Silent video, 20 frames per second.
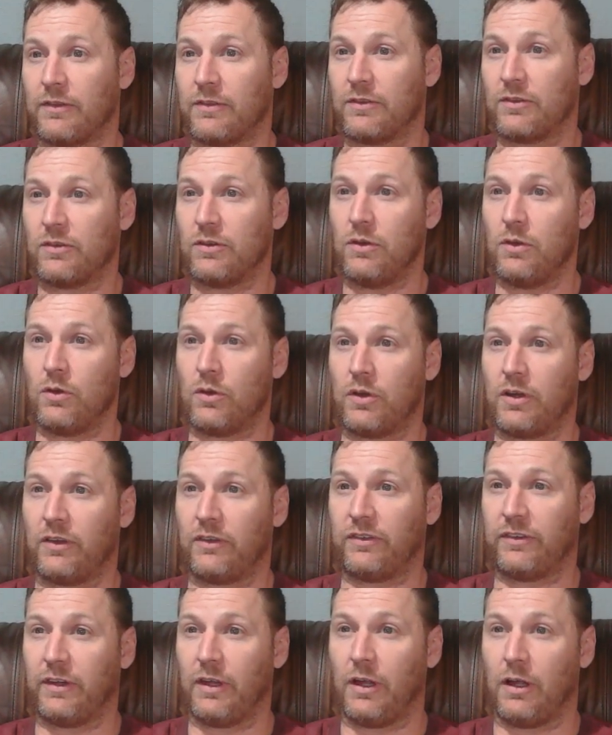you can
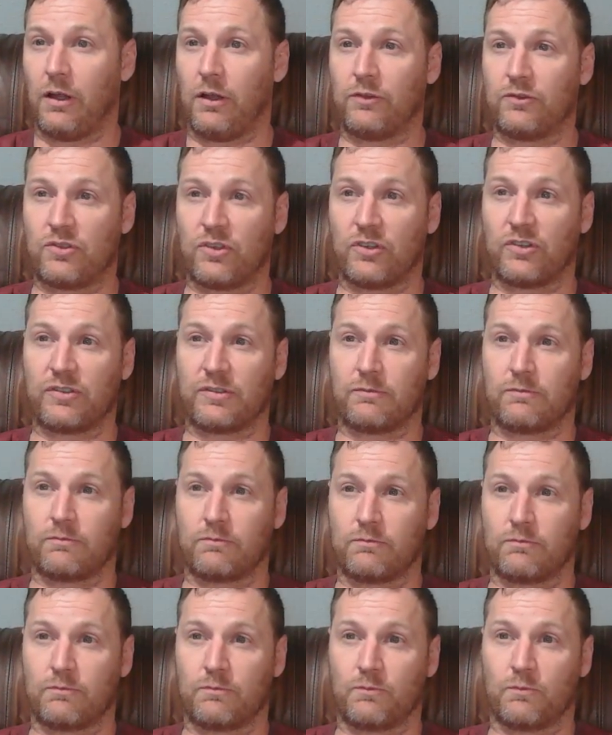still just
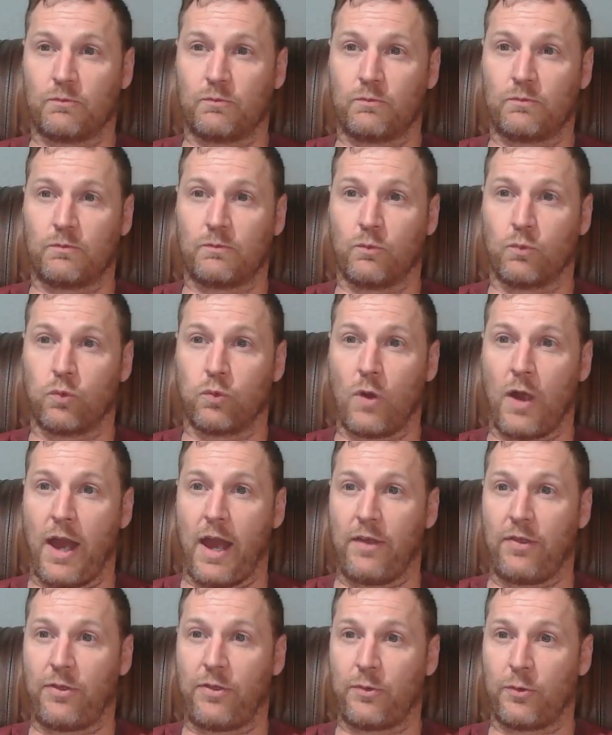
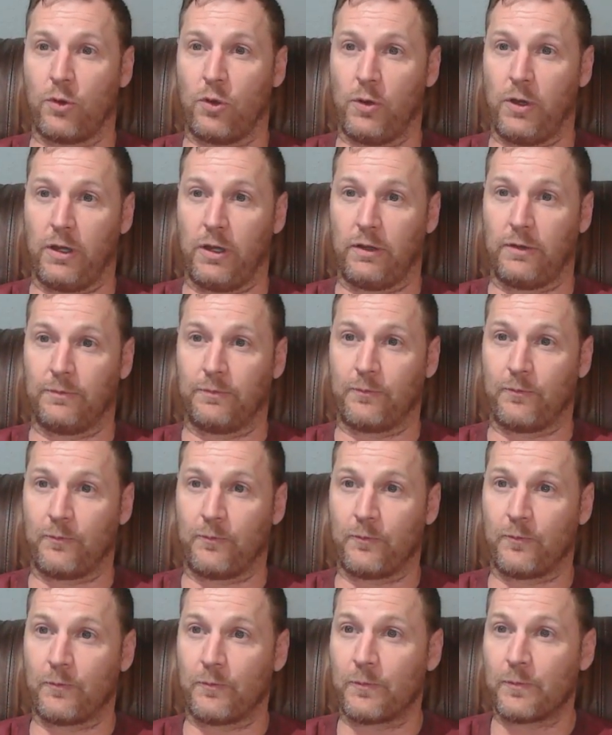ride through it.
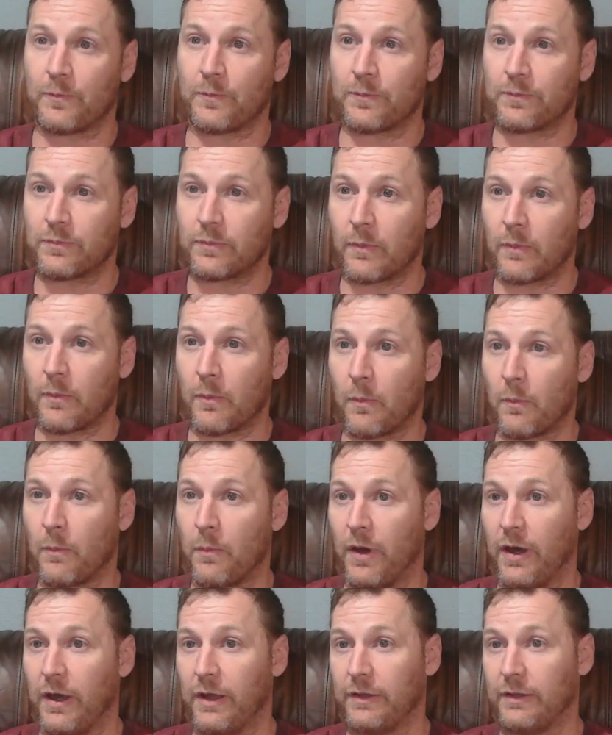
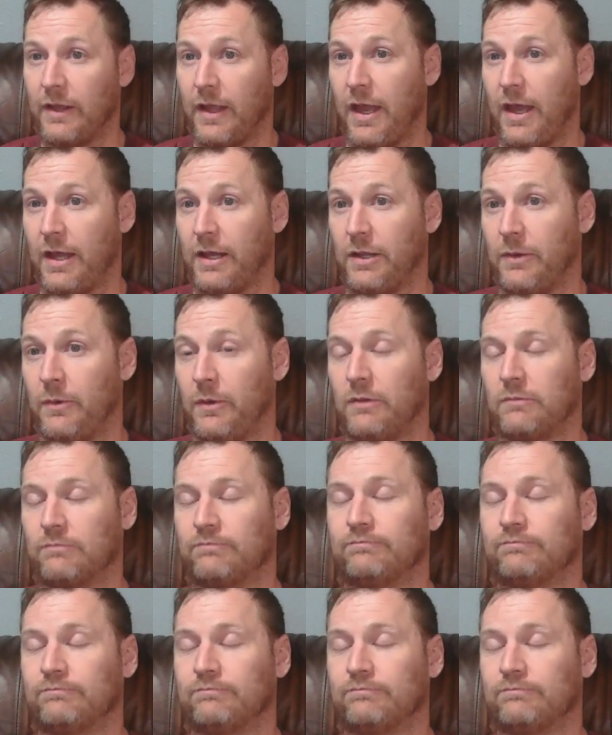But anyway.